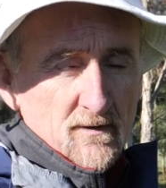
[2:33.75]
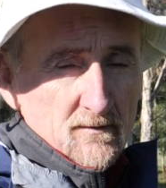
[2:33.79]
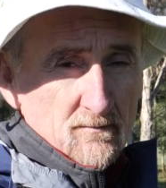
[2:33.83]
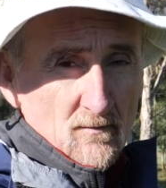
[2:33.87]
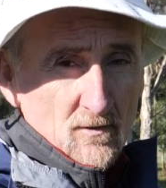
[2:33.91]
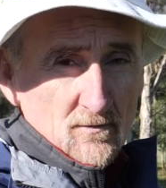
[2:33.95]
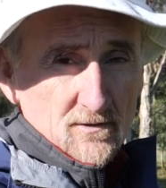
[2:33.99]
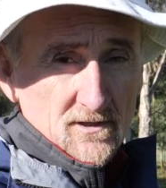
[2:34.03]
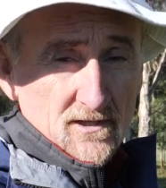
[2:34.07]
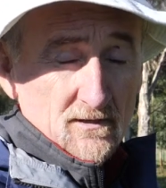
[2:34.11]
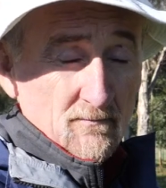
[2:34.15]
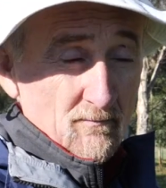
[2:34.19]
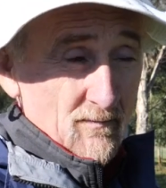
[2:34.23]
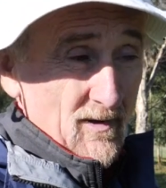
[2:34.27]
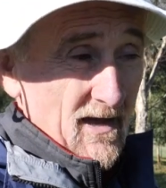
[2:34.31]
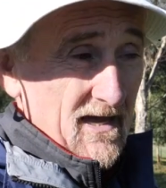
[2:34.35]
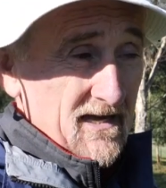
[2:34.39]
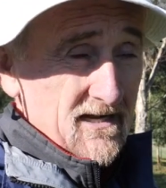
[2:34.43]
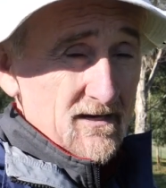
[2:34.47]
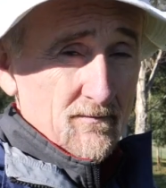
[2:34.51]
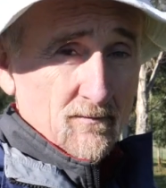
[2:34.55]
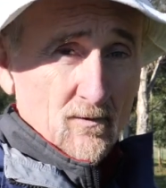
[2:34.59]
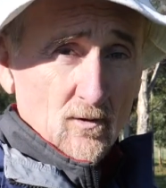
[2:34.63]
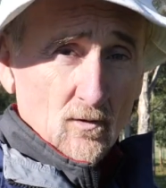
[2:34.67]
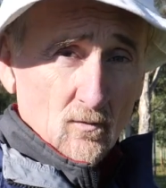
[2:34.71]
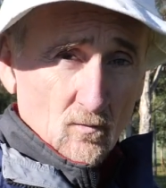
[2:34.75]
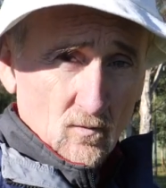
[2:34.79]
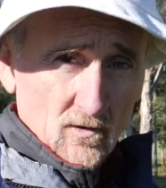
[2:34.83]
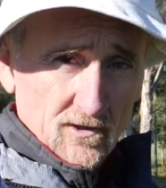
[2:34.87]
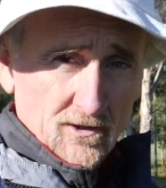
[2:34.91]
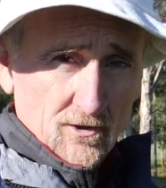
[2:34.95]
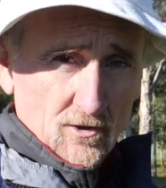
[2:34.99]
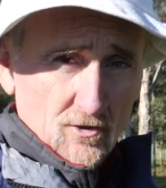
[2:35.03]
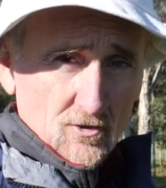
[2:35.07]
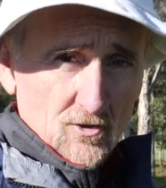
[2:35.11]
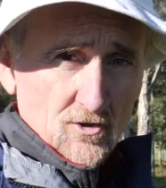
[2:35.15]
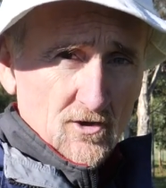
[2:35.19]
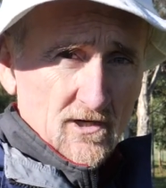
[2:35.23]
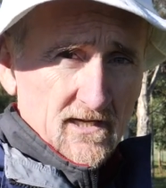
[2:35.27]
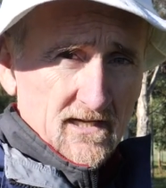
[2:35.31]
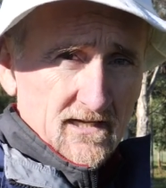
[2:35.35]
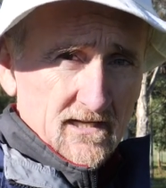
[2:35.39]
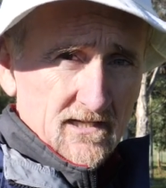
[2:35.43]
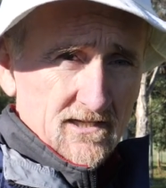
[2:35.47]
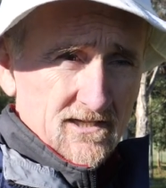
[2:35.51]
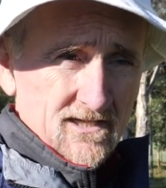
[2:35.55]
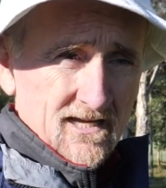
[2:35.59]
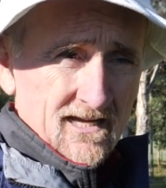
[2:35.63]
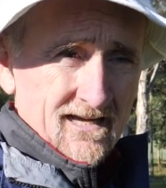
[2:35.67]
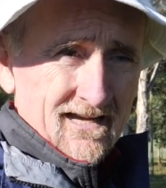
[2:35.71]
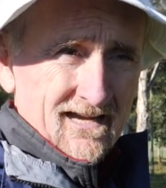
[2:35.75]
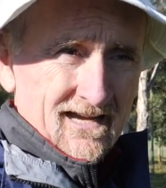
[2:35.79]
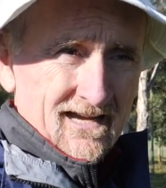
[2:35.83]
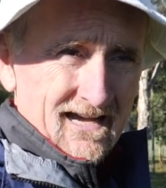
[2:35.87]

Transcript: be most compatible with the trees.